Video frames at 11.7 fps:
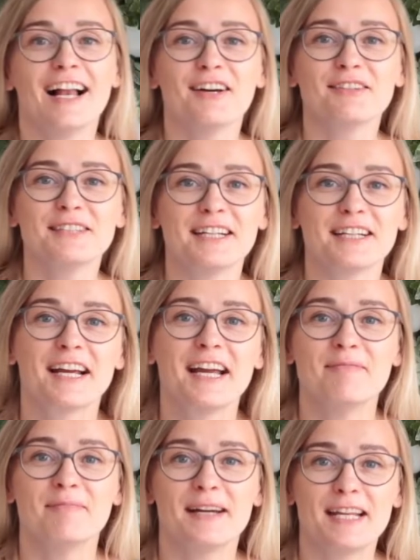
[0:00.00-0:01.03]
Hello there,
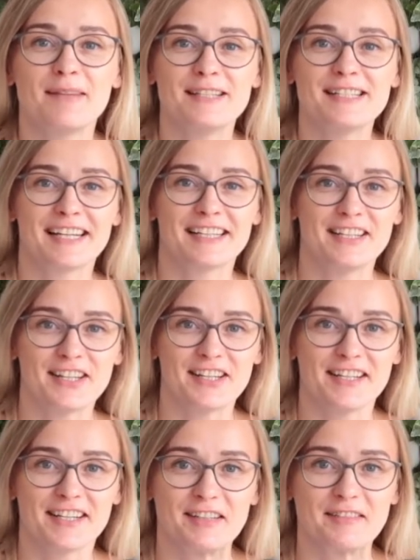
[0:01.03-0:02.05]
my name is Agnieszka
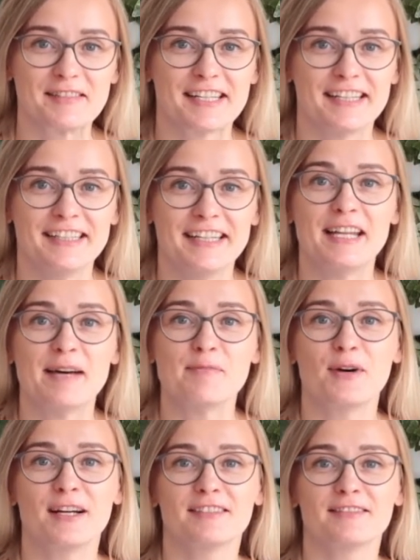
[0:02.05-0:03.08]
Szarkowska and I'm
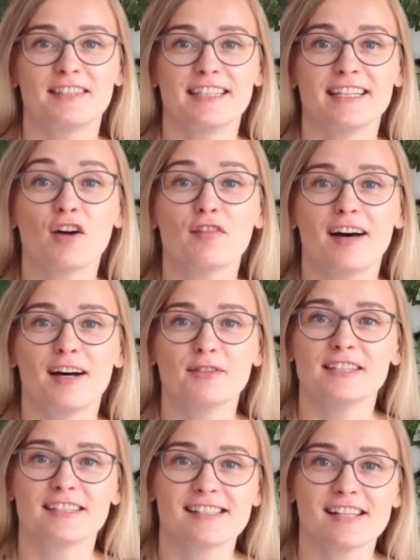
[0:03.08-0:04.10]
one of the
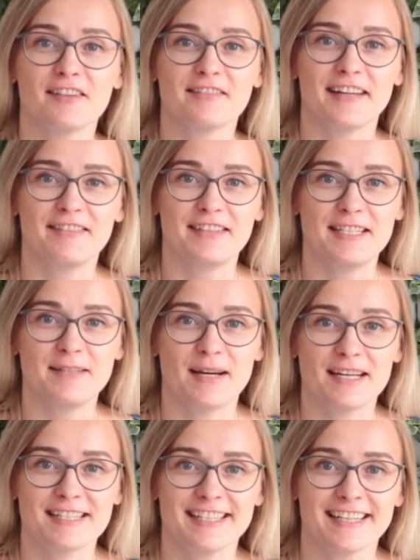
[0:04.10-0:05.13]
co-founders of AVT
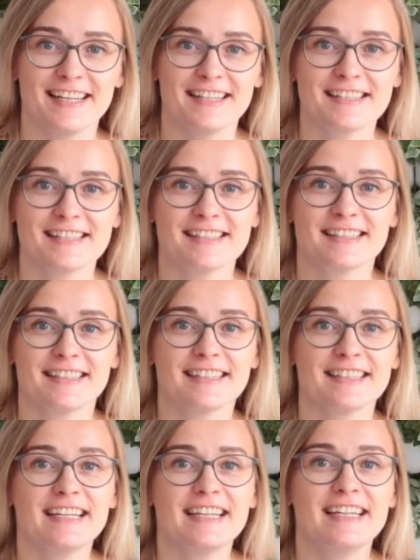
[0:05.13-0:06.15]
Masterclass.
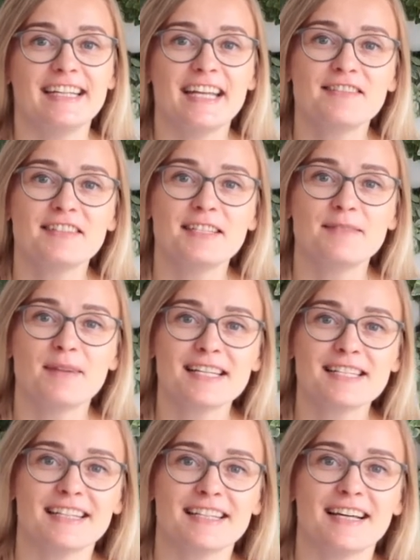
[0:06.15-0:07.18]
In AVT
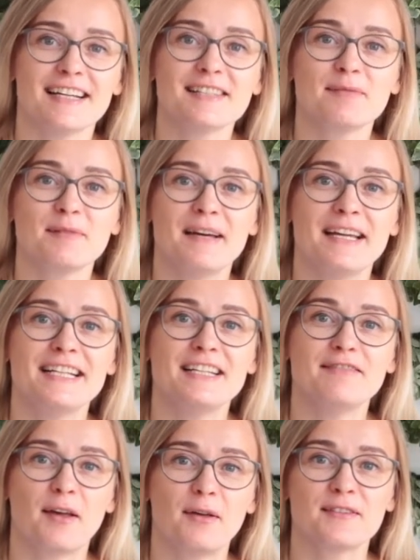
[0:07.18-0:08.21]
Masterclass, we mainly
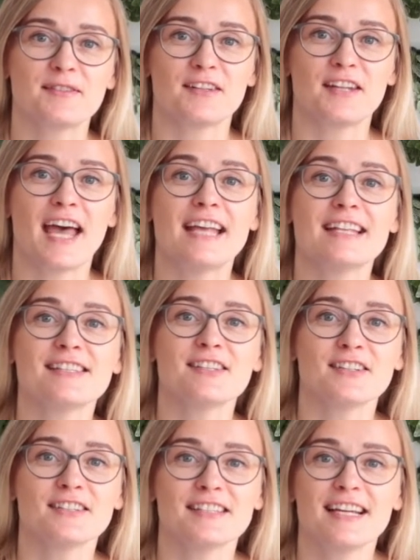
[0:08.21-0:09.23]
focus on
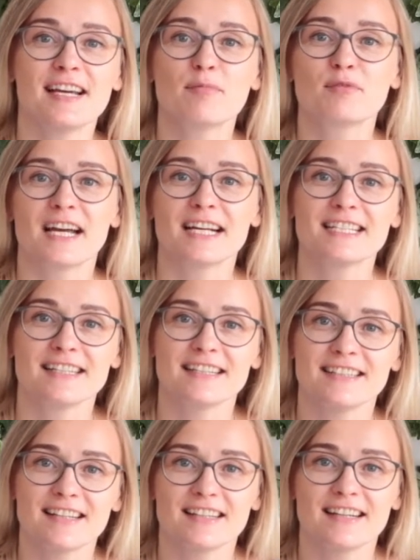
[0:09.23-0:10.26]
hands-on
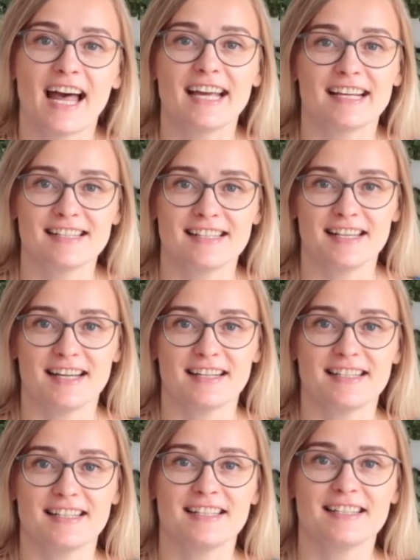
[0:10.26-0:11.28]
practical
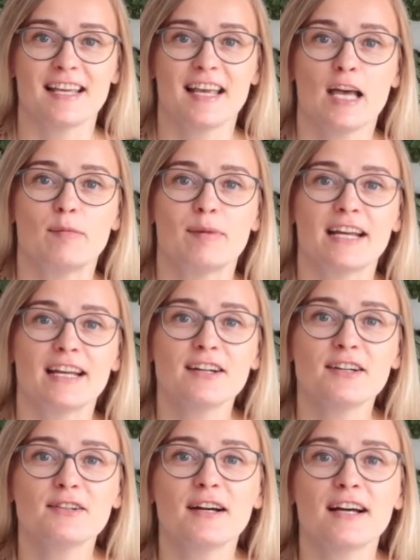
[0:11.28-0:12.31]
exercises, but I
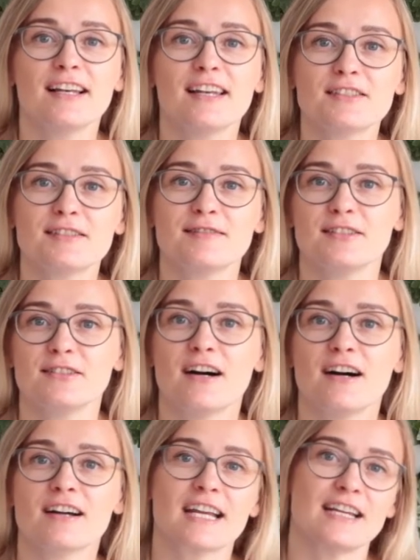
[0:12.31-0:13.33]
know a lot of you
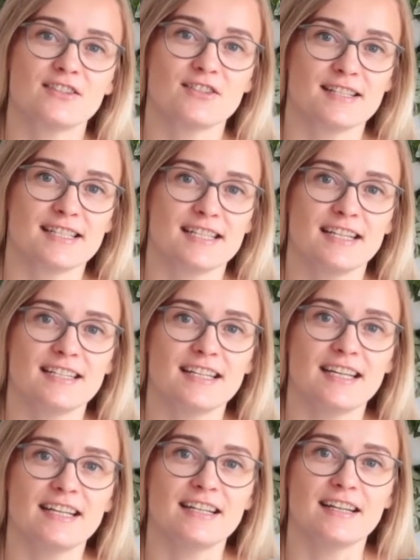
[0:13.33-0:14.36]
are interested
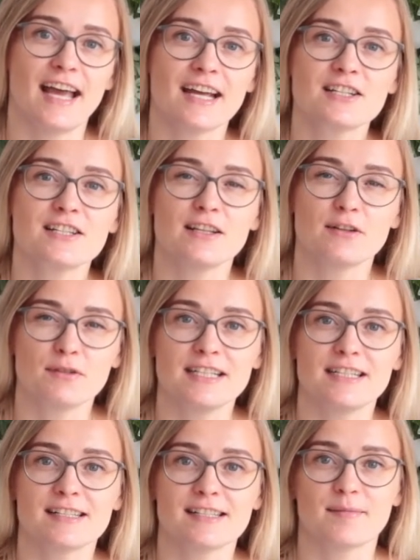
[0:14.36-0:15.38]
in actually
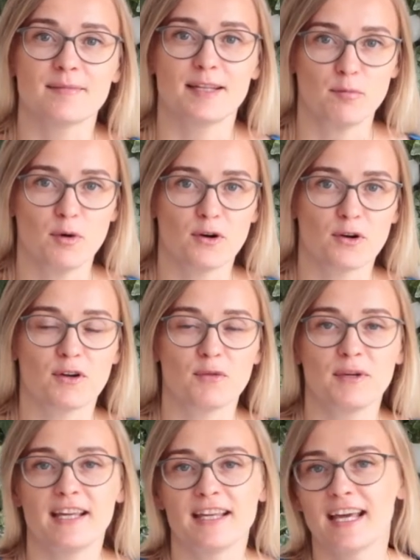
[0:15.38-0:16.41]
reading something more.
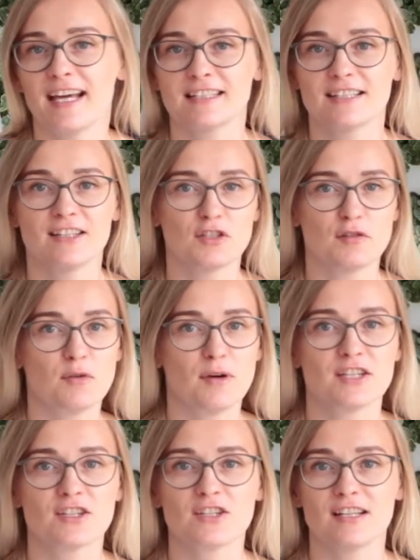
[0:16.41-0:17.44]
We get a lot of
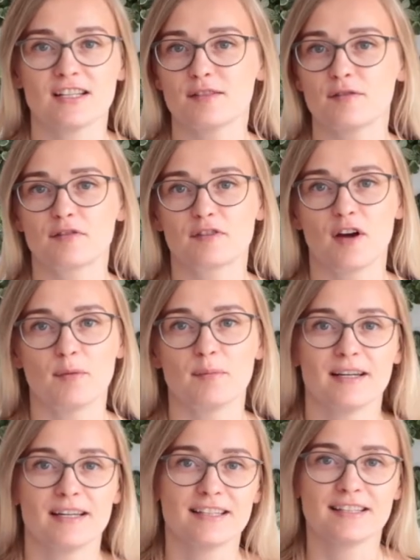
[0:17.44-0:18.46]
questions from
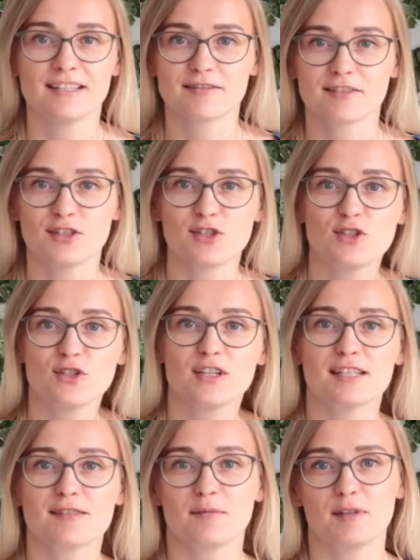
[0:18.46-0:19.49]
different
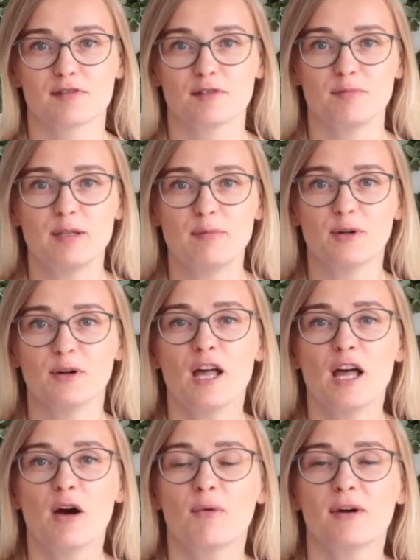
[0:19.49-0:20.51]
students, from different people,
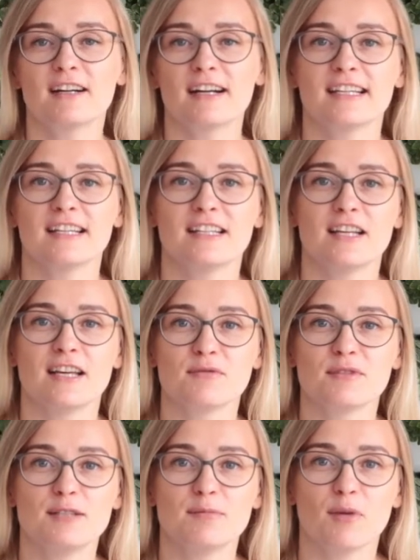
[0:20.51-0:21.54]
where I can
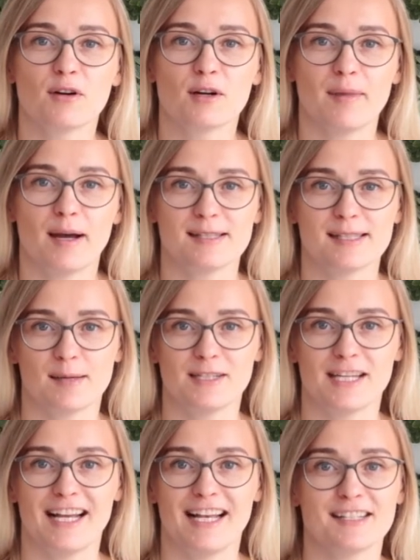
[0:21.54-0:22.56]
read more about
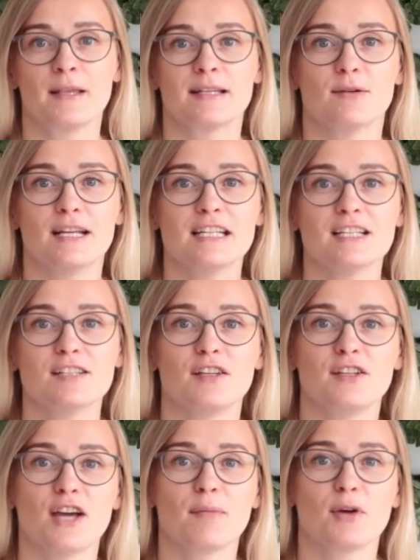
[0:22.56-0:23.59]
subtitling. So in this
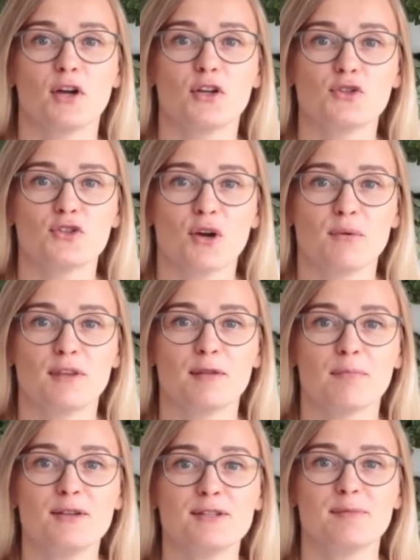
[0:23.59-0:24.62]
video, I'm going to show you the
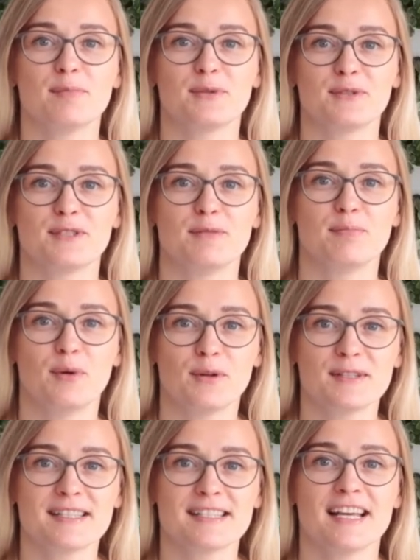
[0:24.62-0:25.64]
most important
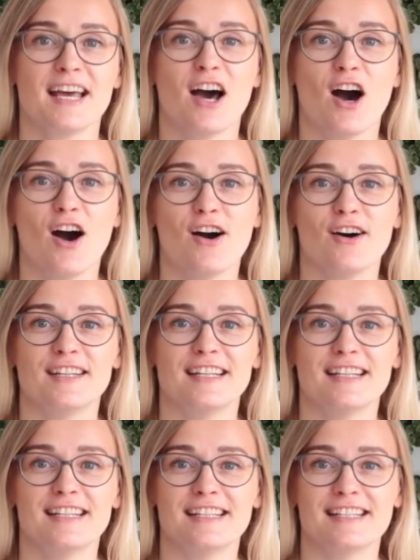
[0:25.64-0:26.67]
books on
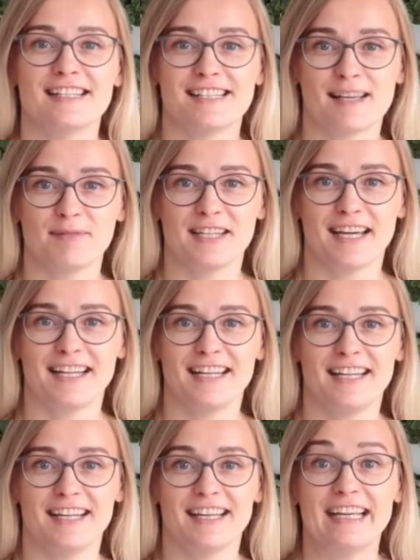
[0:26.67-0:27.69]

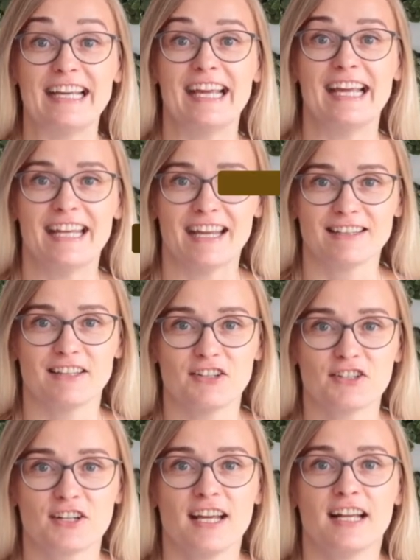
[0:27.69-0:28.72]
subtitling in
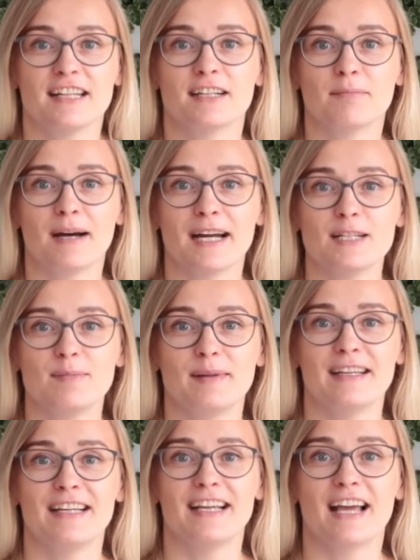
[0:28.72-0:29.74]
English. There might
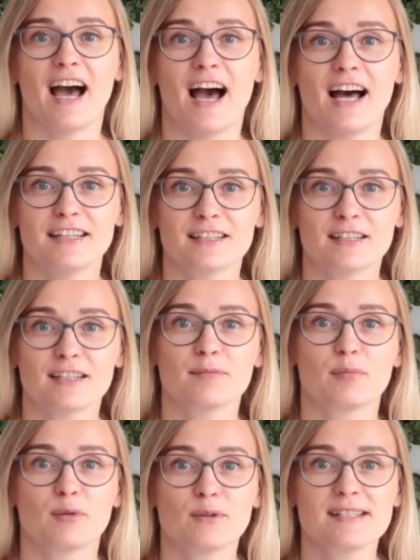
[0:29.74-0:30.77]
be other
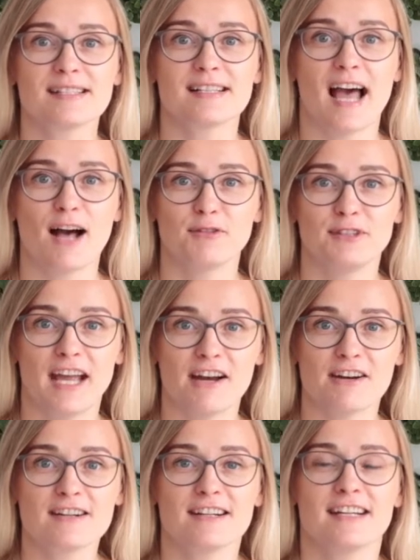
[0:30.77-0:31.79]
books out
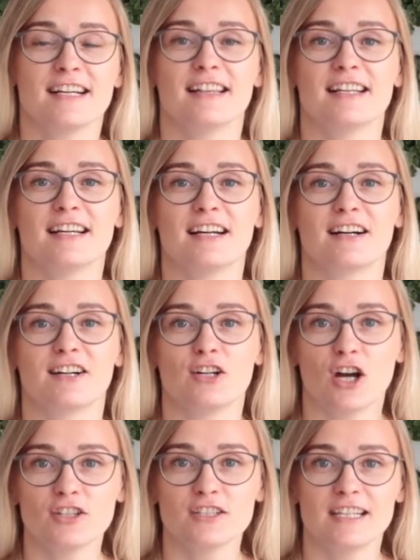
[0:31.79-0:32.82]
there that are
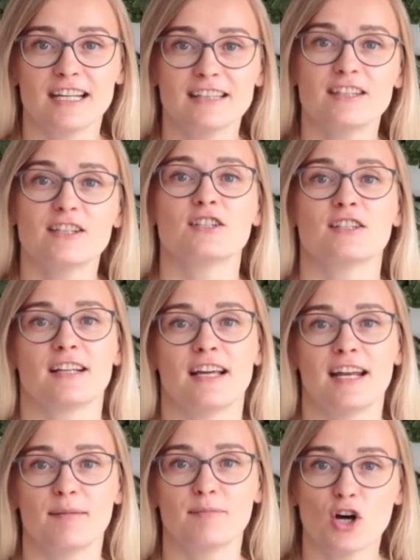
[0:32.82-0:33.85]
not in English
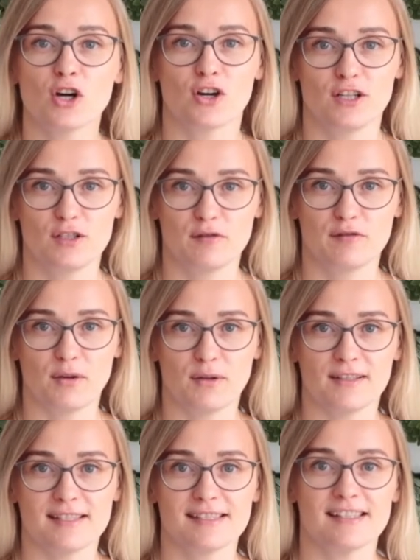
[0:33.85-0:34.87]
and I'm not going to
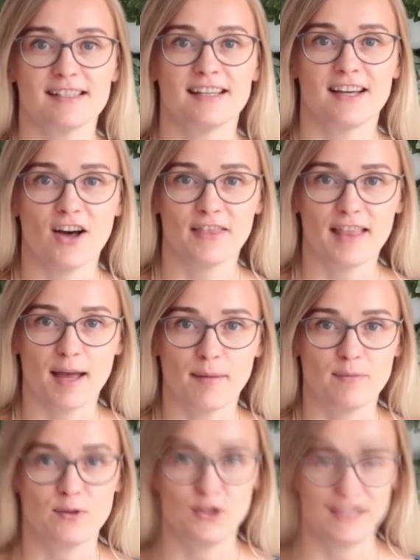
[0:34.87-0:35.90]
focus on
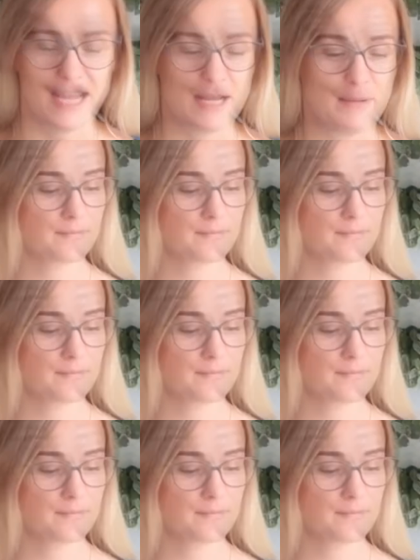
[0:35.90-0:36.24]
them today.